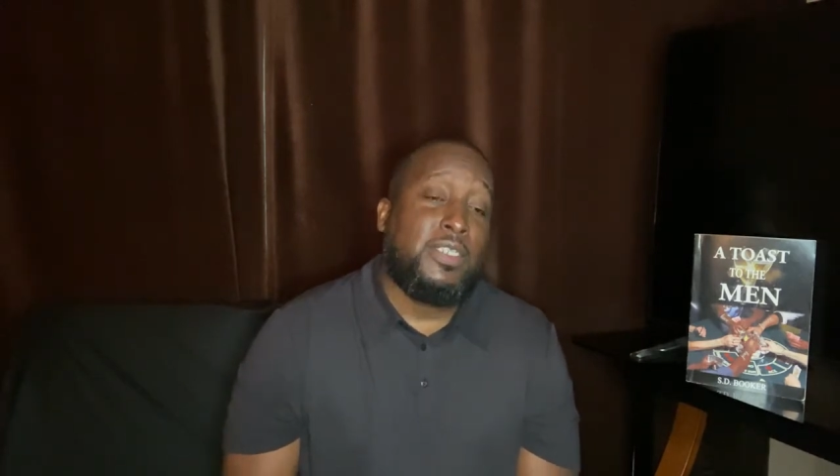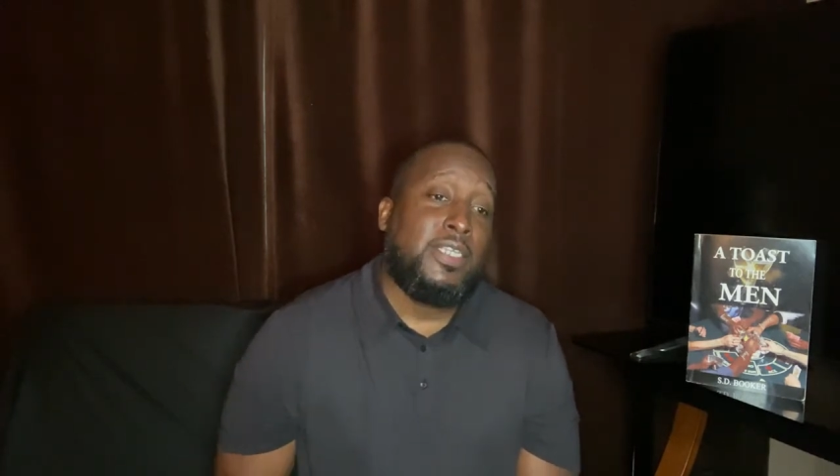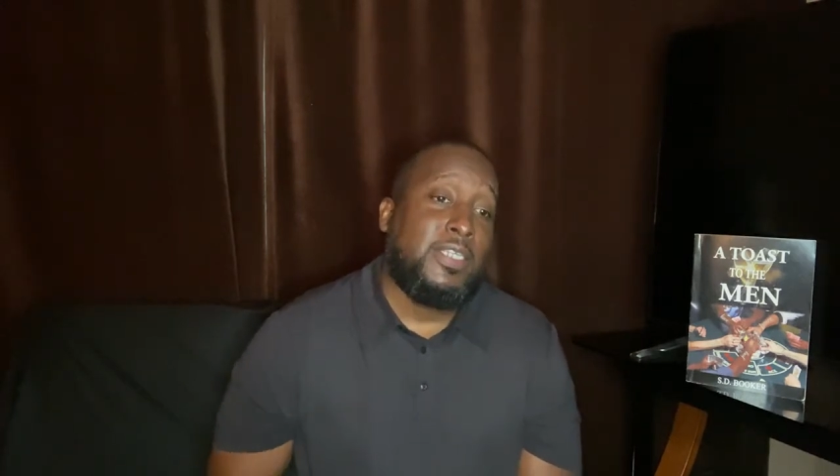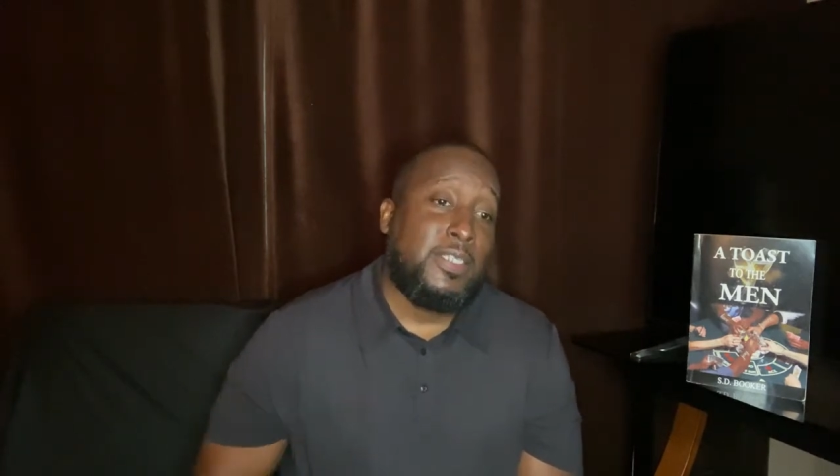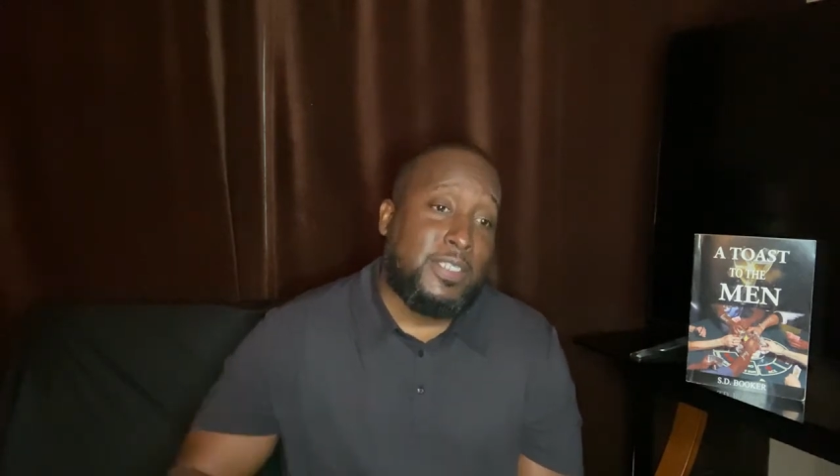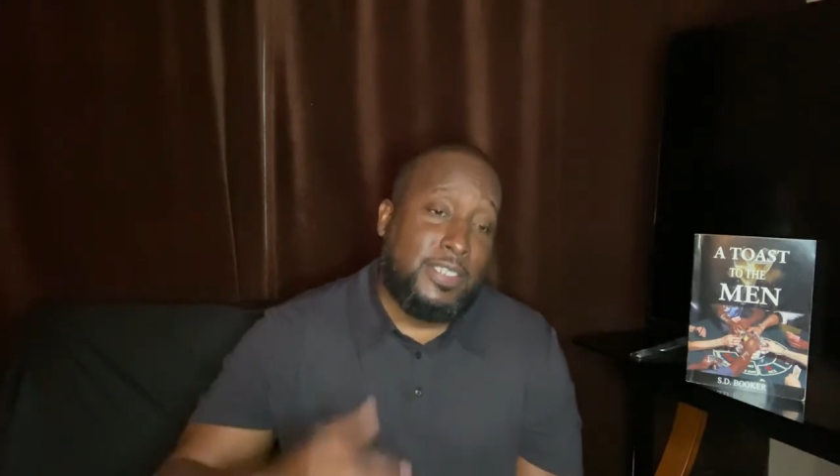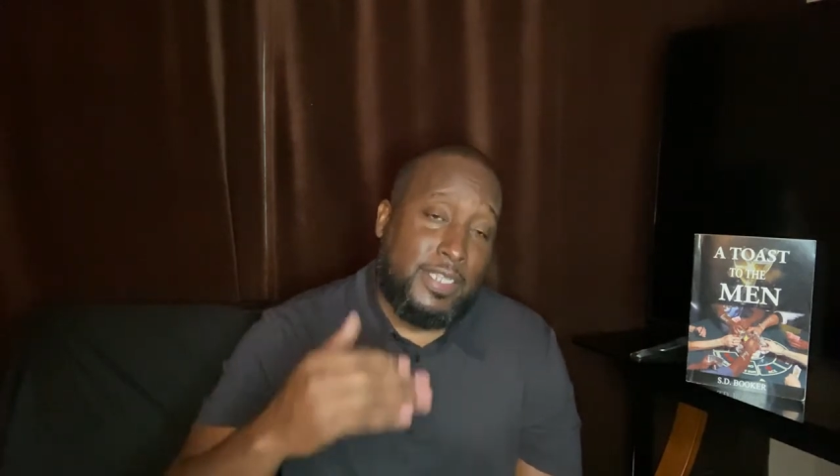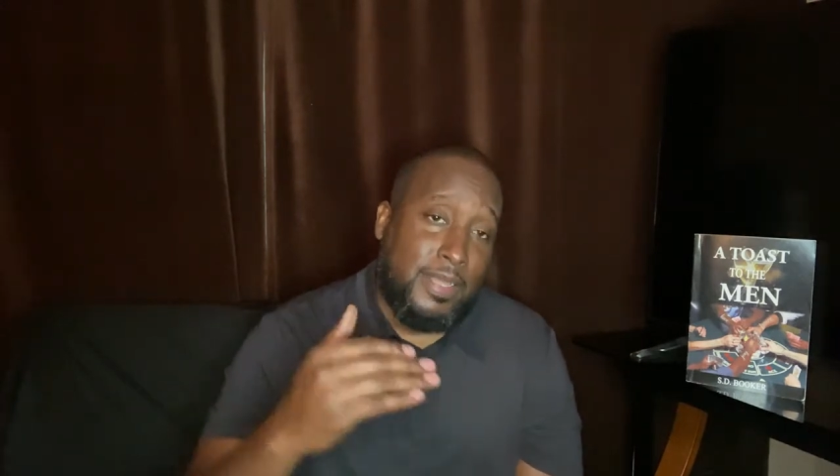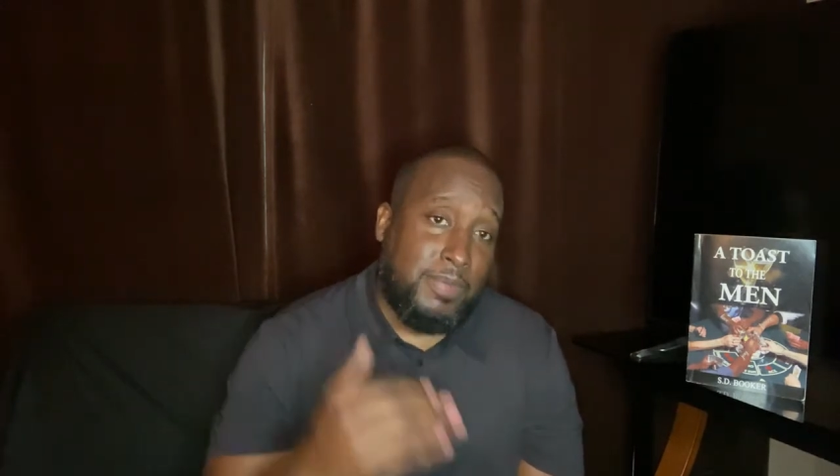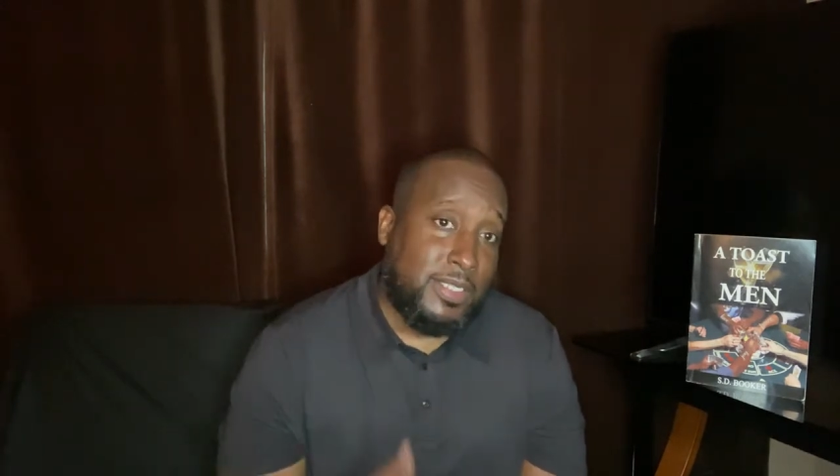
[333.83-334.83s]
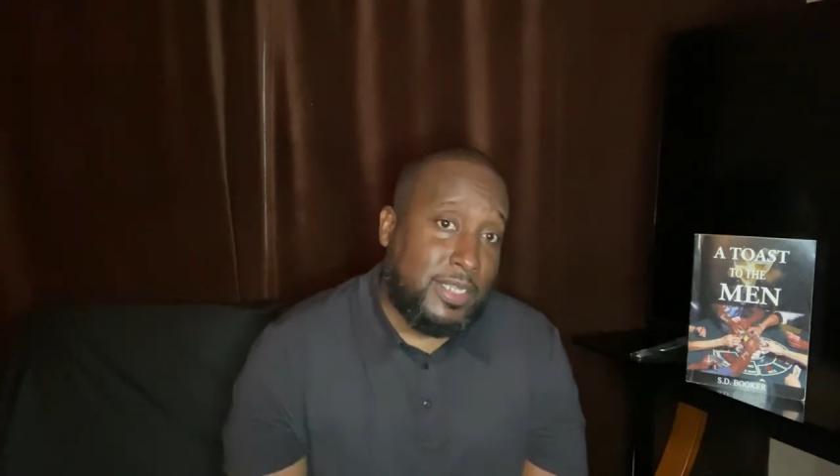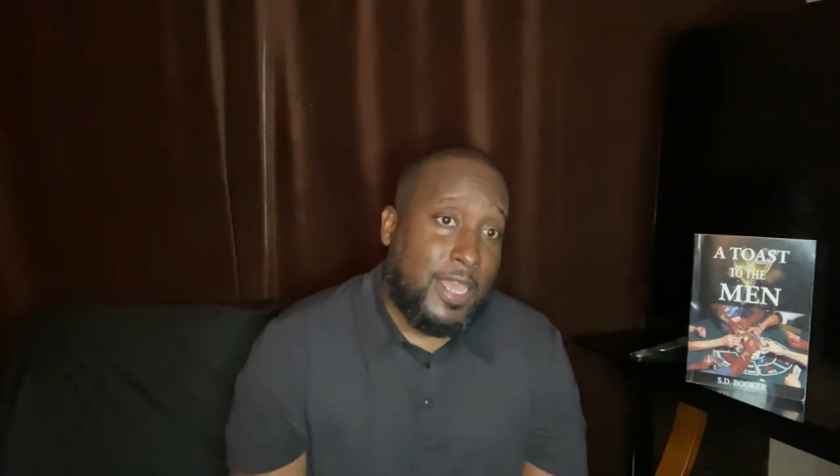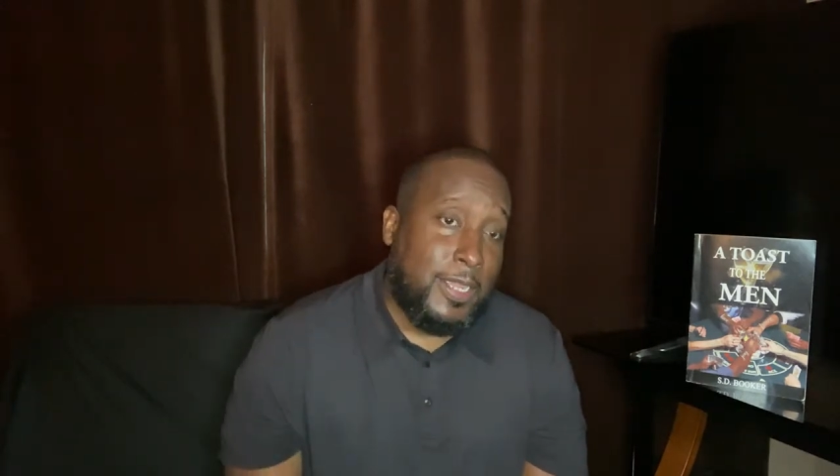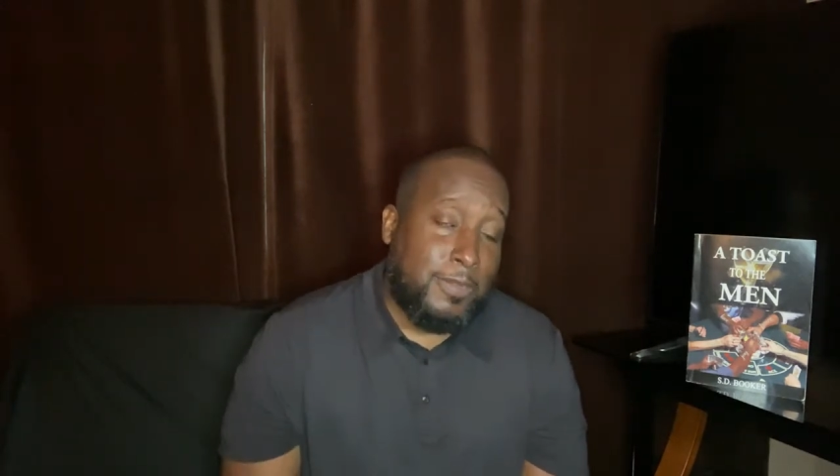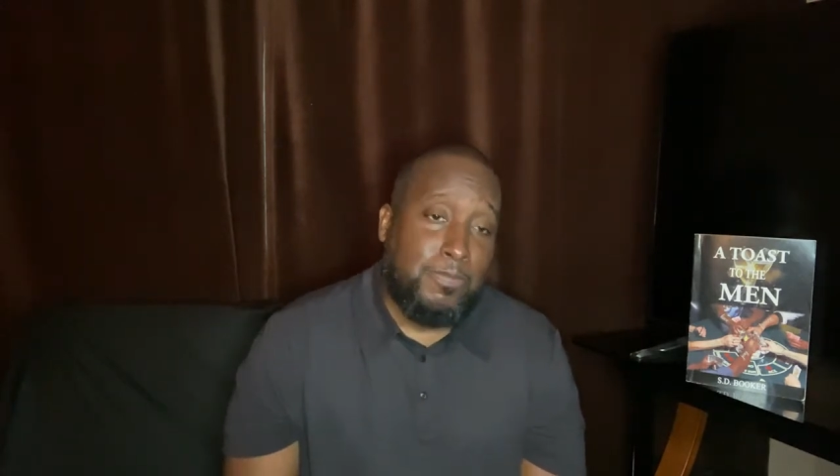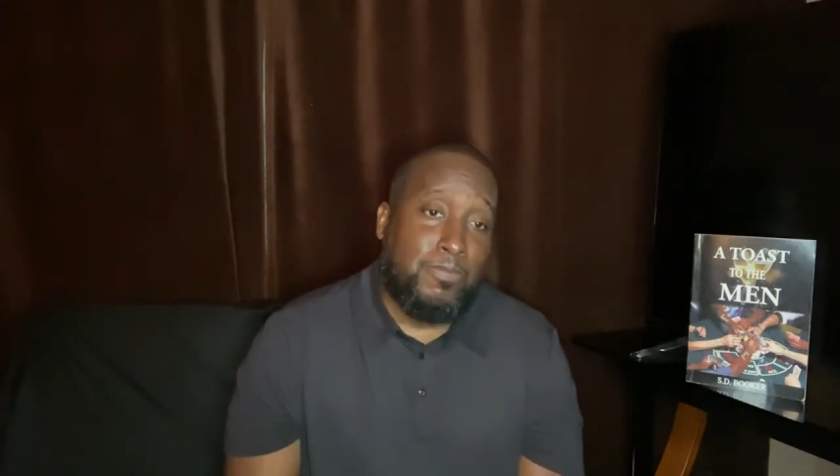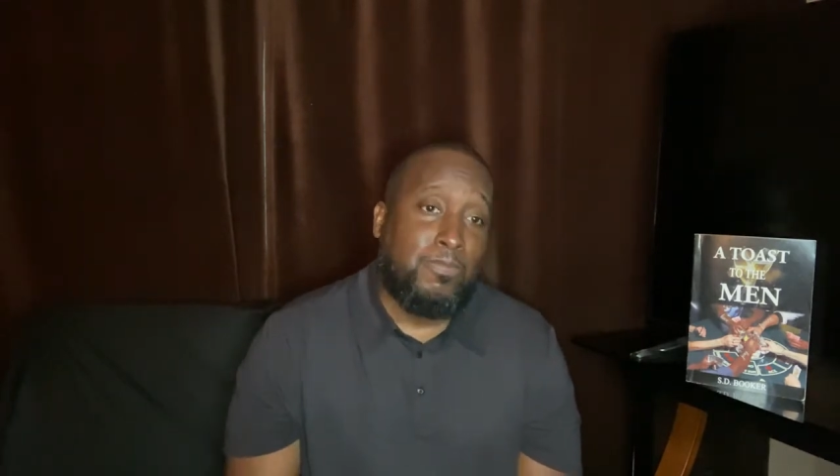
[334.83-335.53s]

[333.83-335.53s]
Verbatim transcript: need to dim his light,